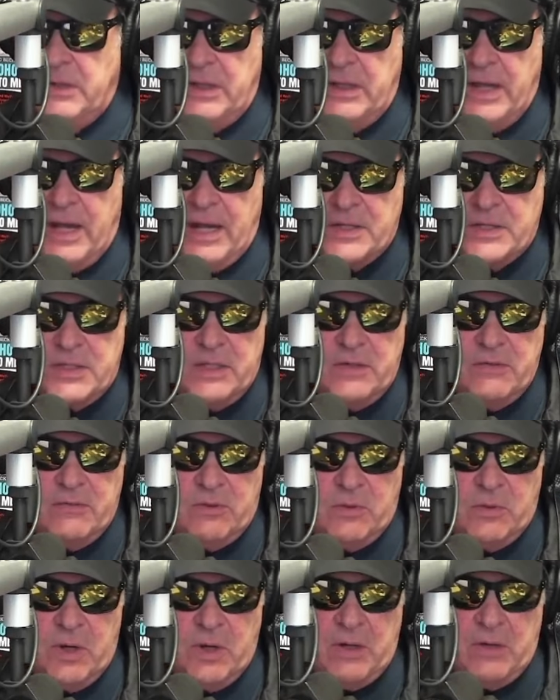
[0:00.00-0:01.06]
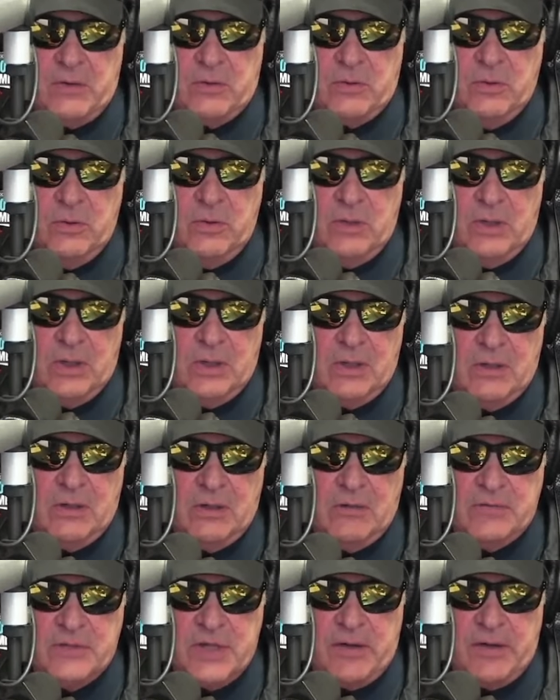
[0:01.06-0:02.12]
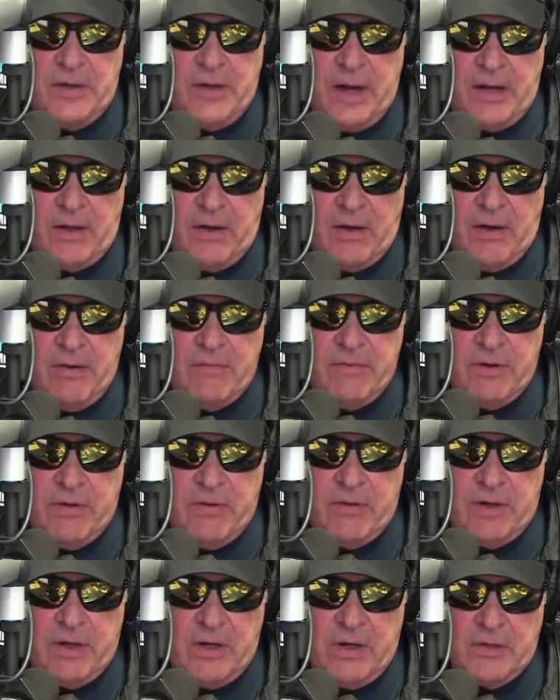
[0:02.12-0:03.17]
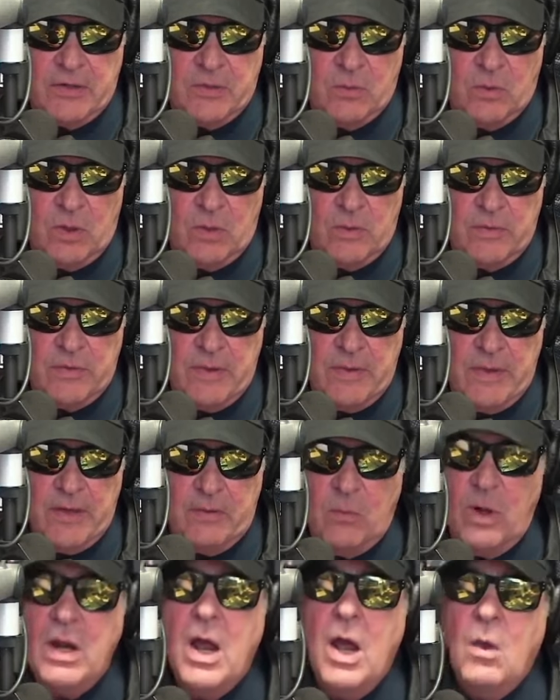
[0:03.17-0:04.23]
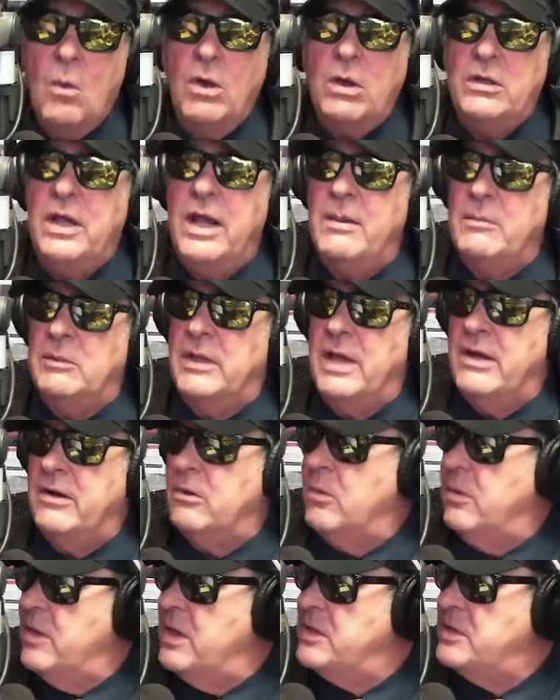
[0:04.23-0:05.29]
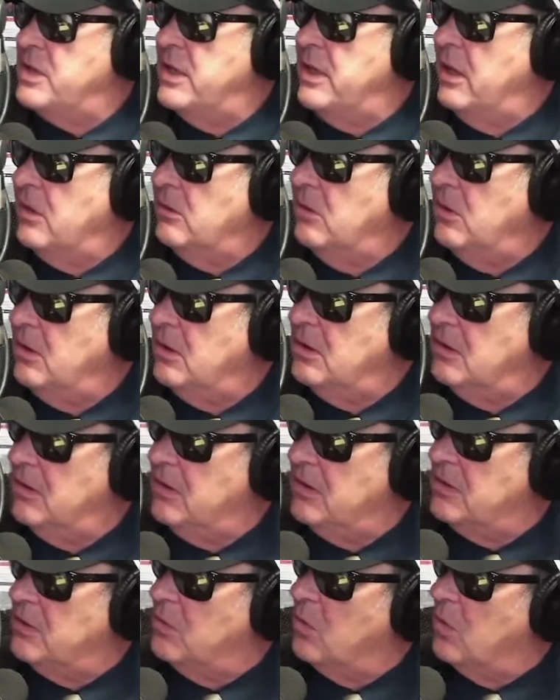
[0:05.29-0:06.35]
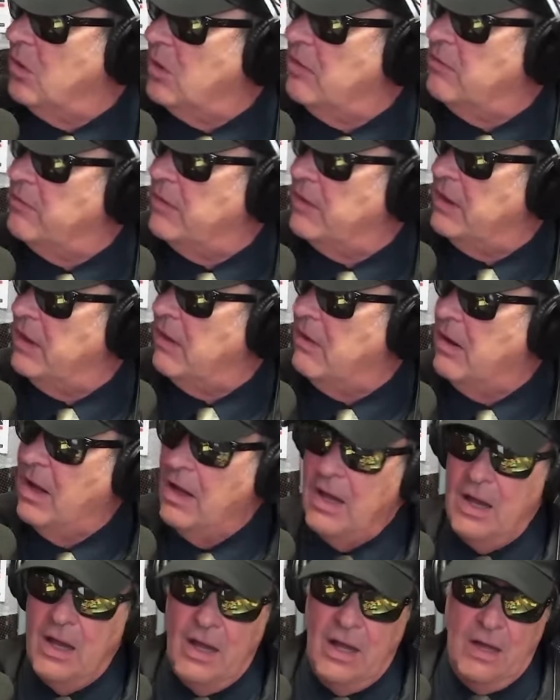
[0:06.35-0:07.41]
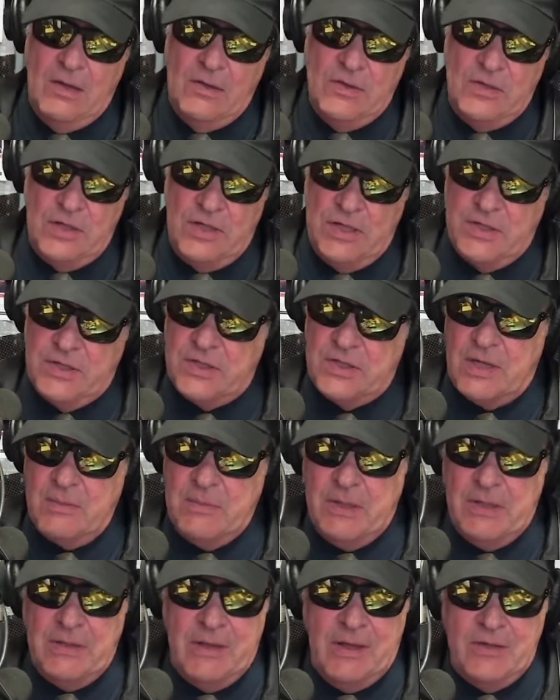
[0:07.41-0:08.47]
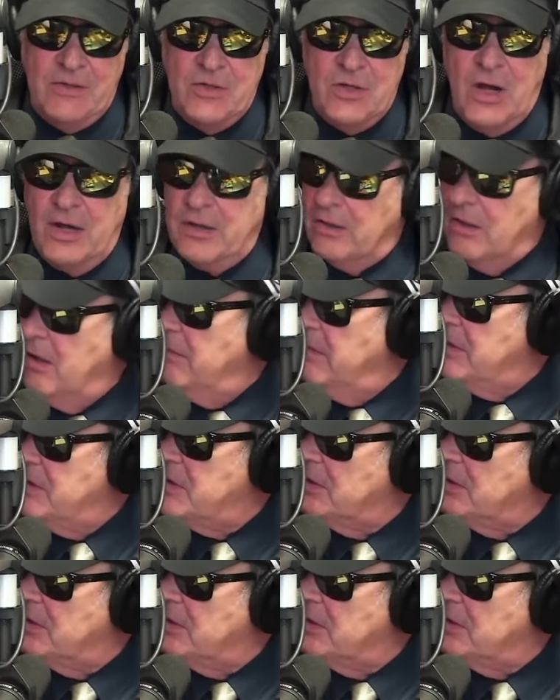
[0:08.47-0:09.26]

cast and crew of Saturday Night Live there that I got to work with. And then what came later with SNL? Look at the work. I know. Yeah. Jeez, I mean, John Lovitz